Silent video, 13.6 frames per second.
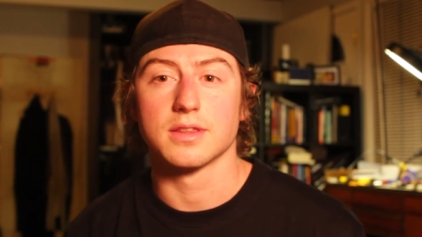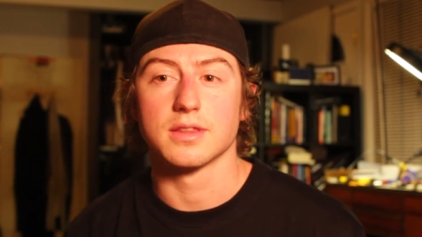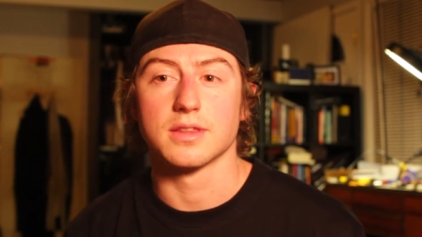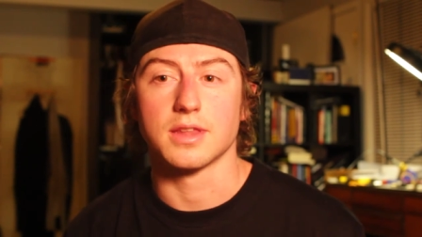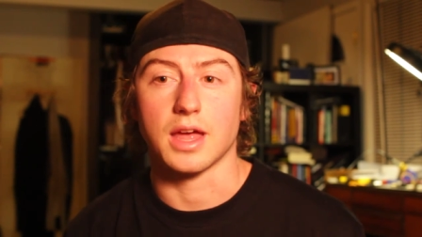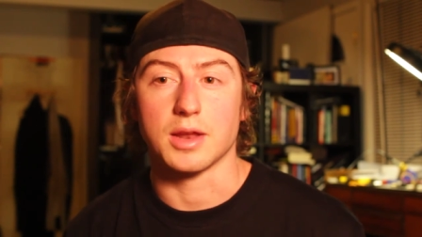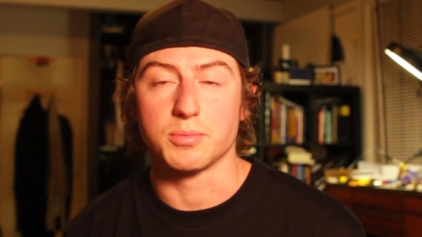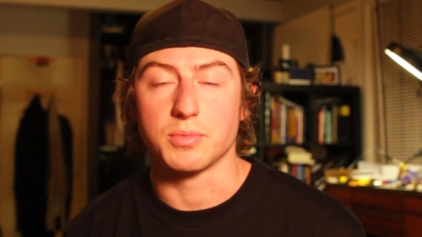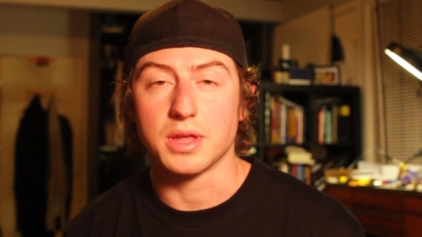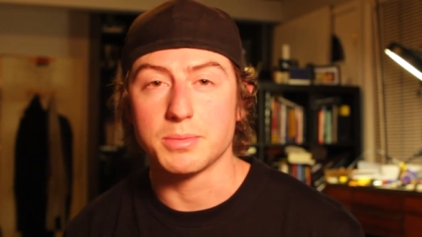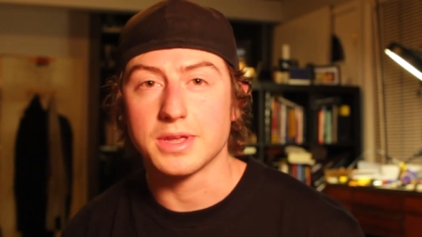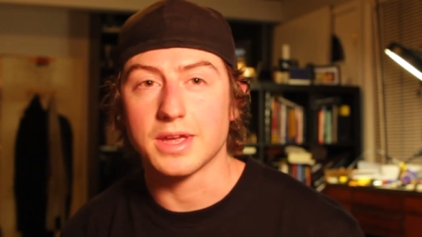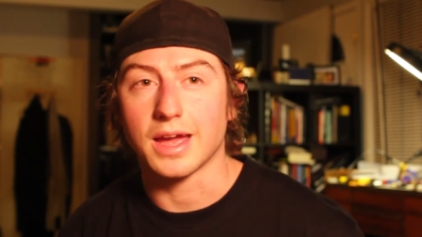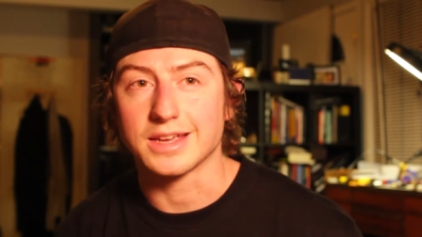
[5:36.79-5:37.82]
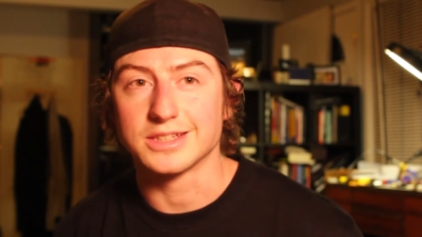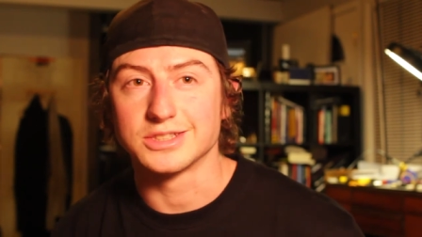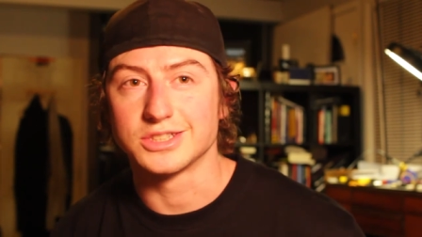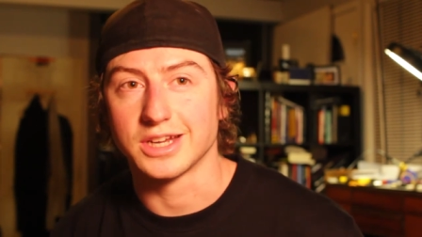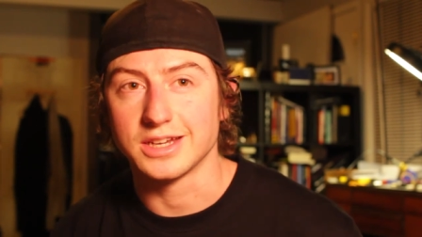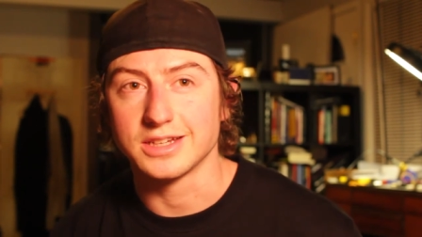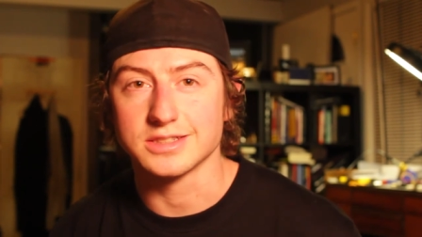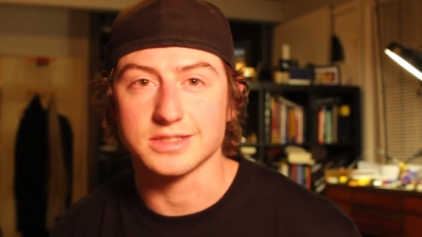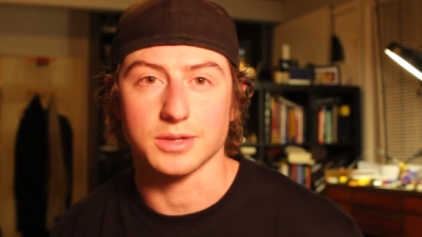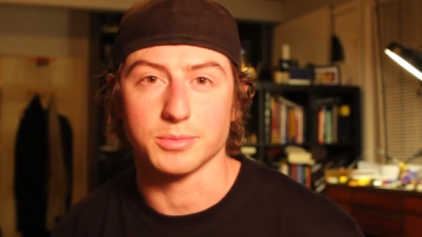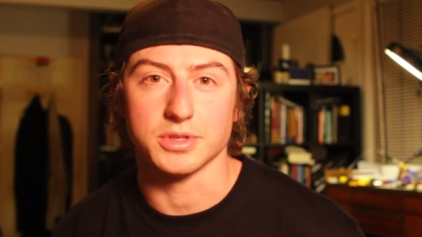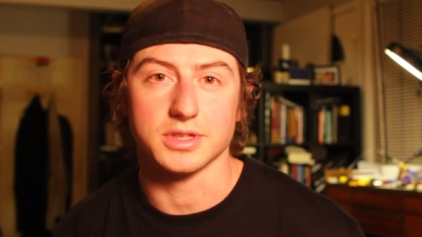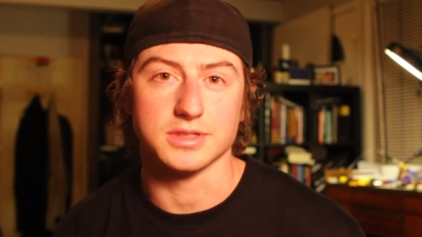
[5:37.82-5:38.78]
that maybe I can change
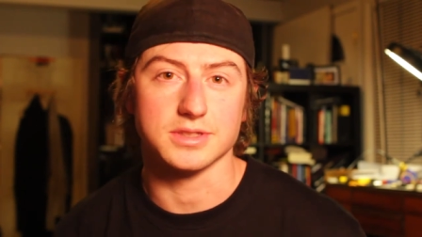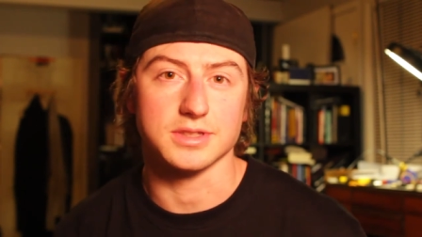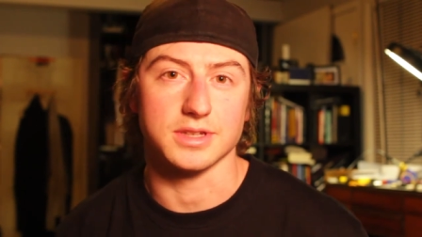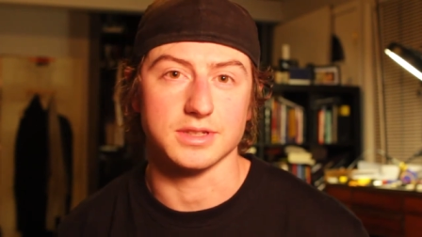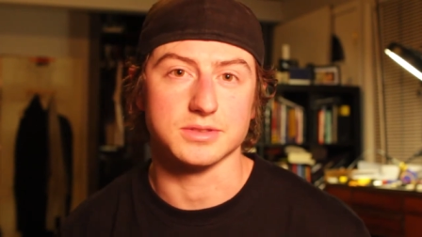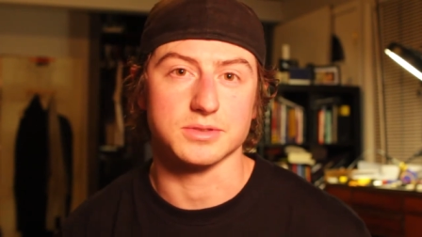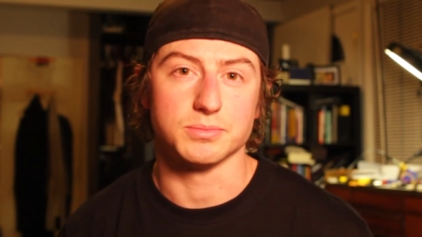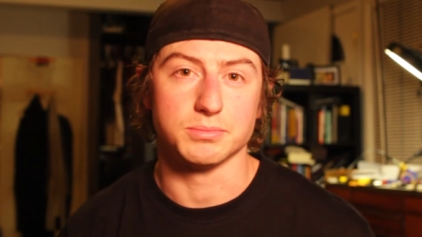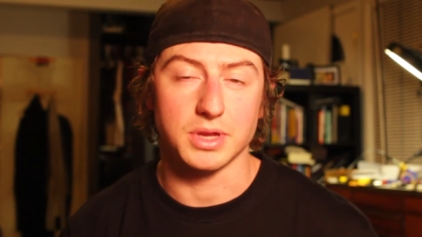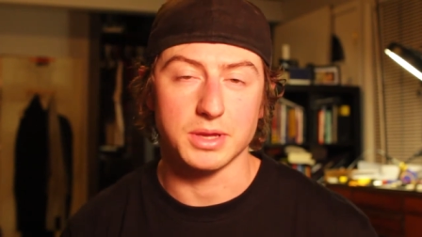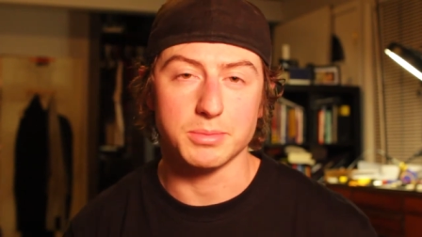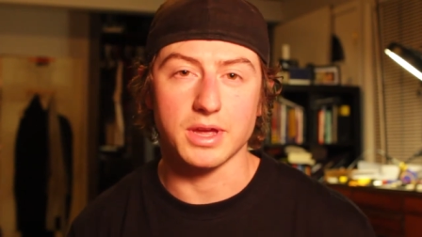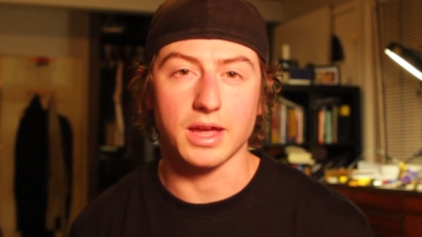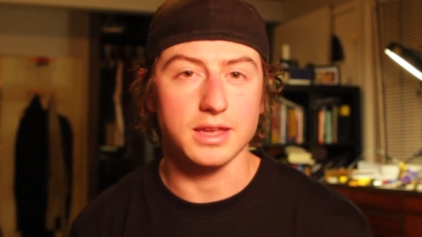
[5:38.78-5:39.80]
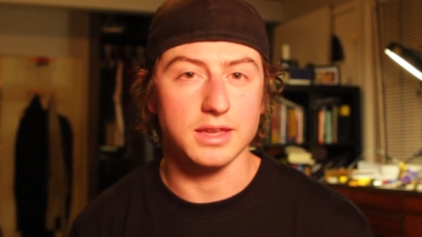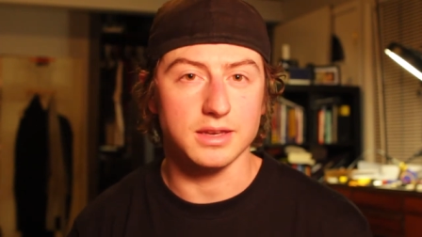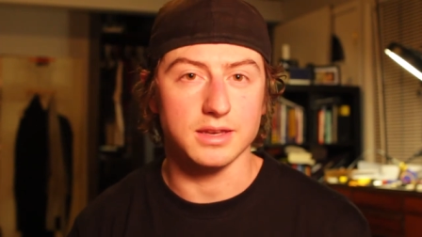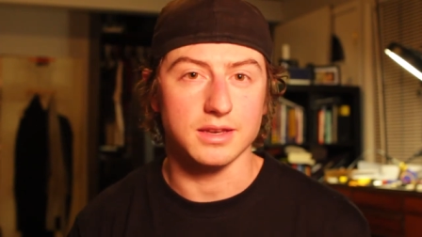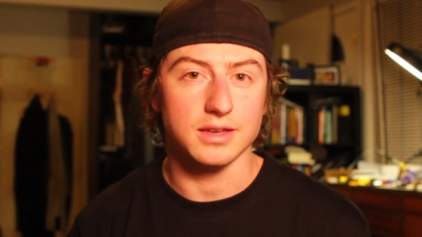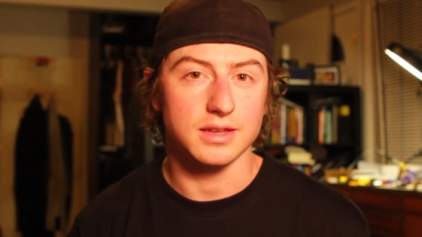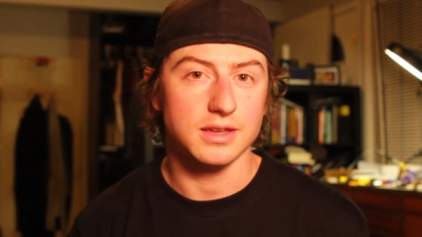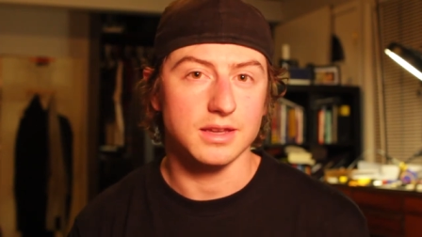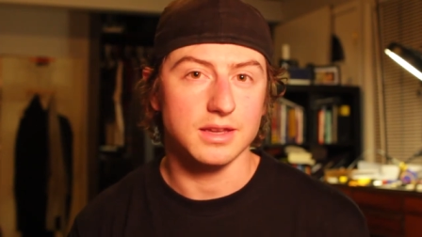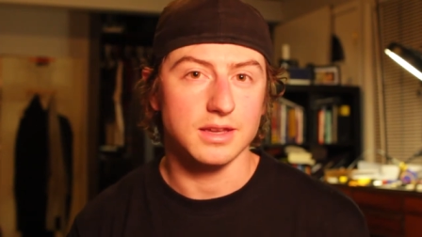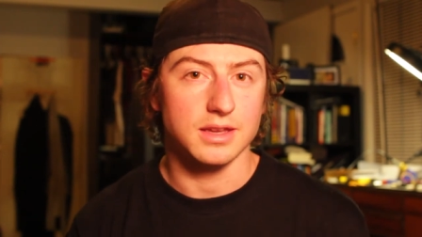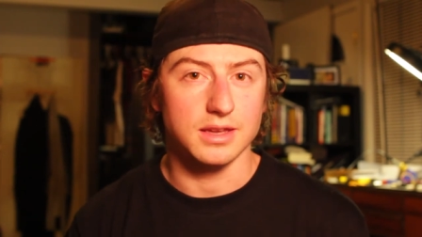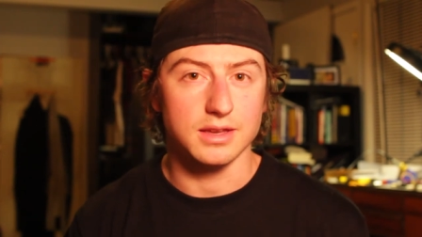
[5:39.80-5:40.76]
some of these things. Maybe I can
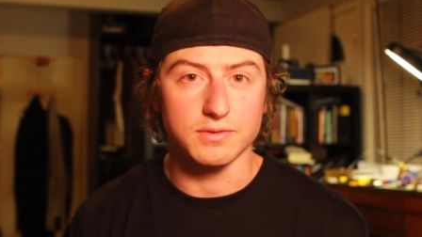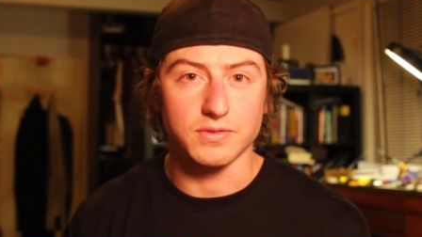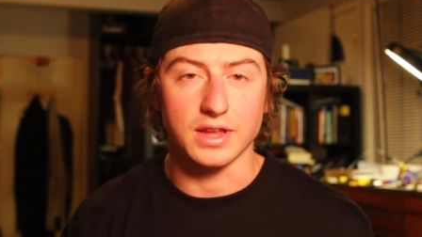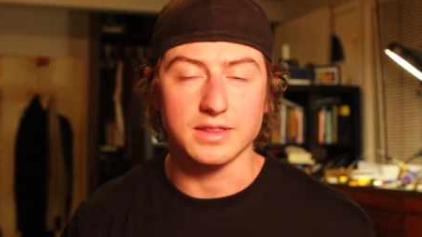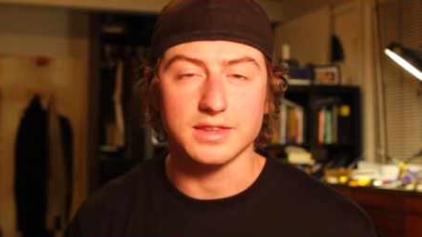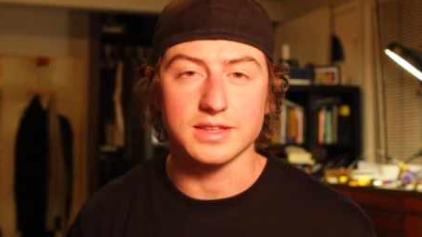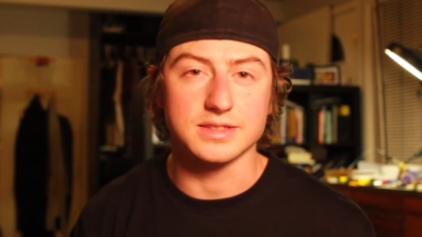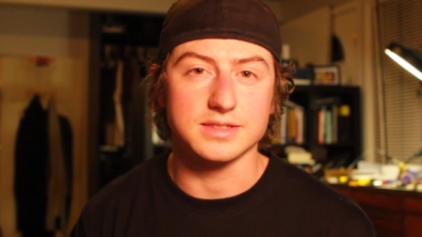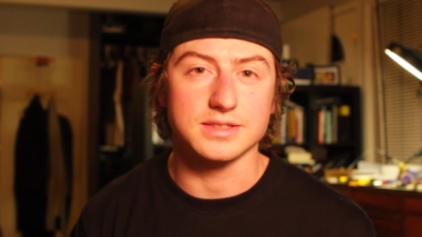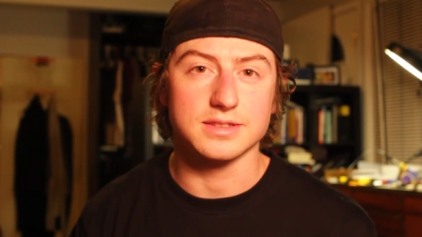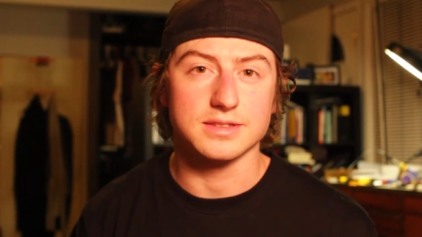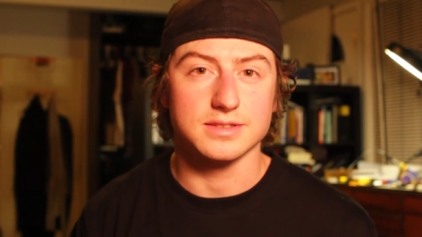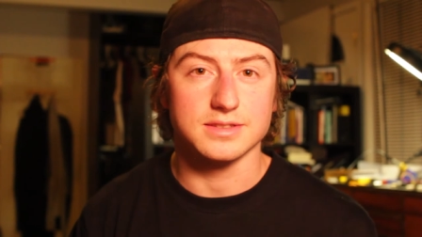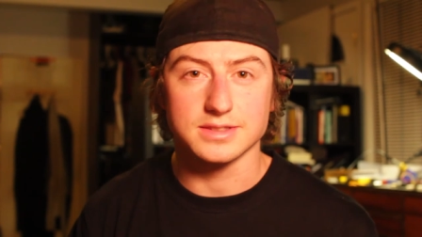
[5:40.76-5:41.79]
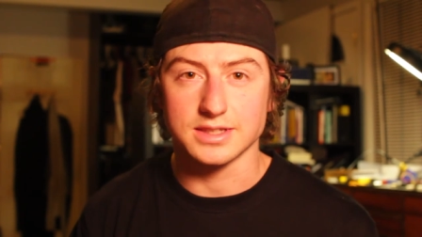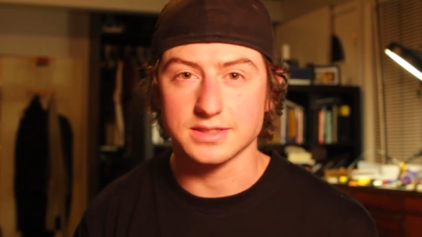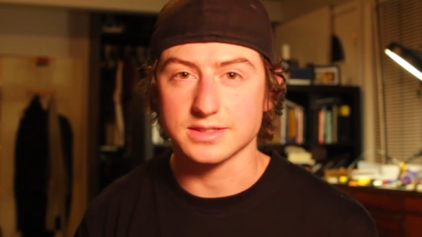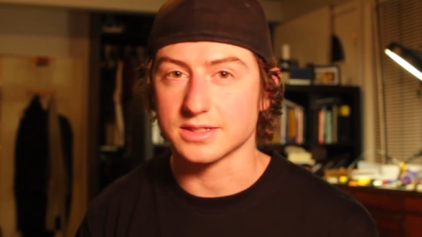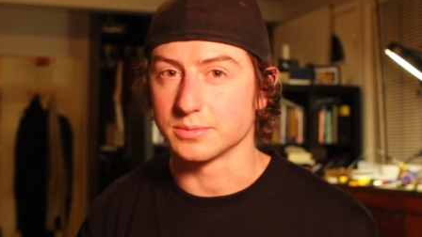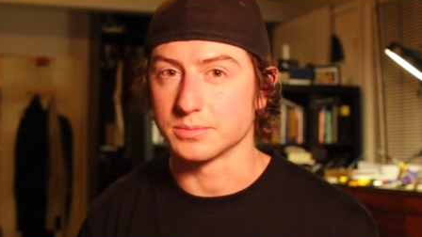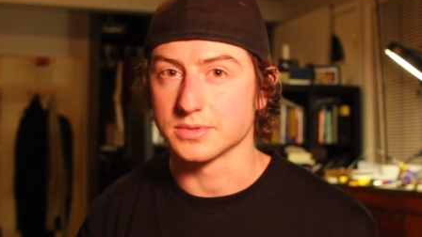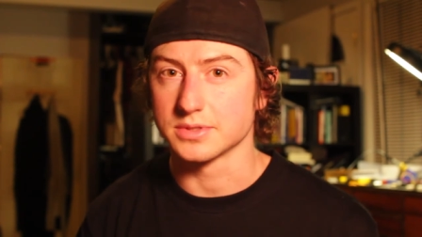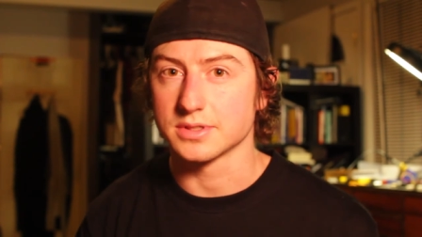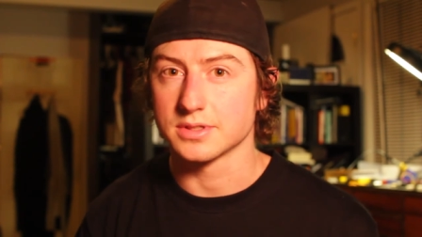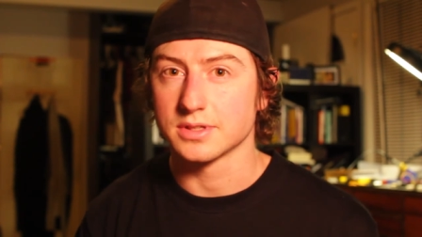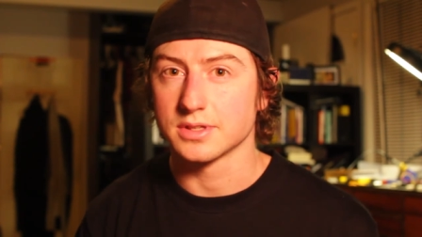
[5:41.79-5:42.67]
invent these systems